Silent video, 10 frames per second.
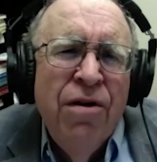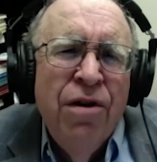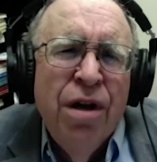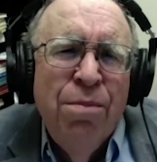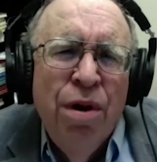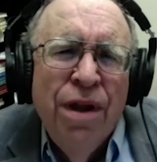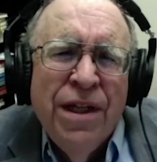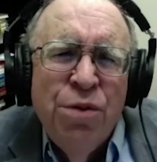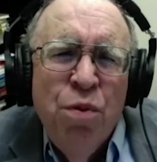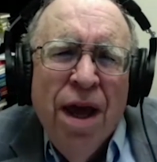You could put it
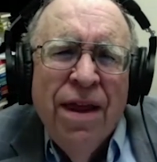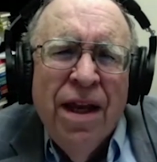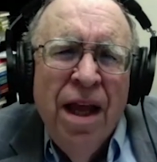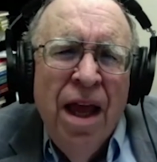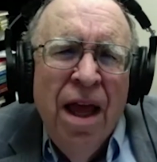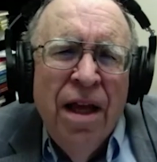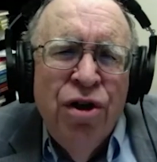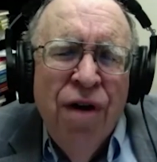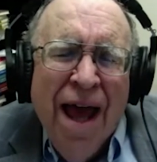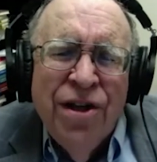this way, that
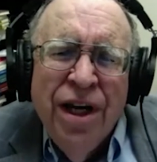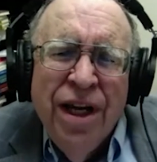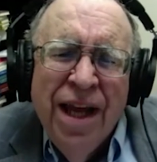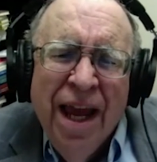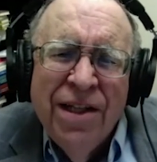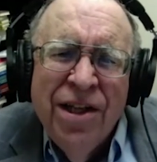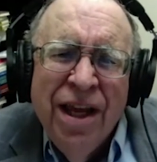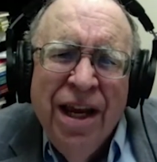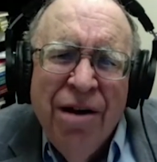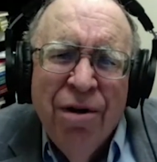tragedy takes
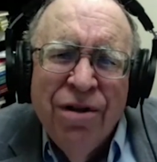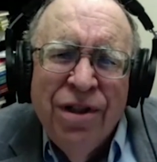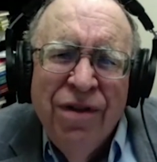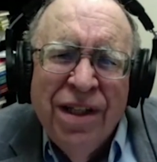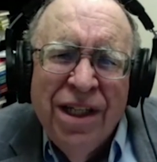the heroes of the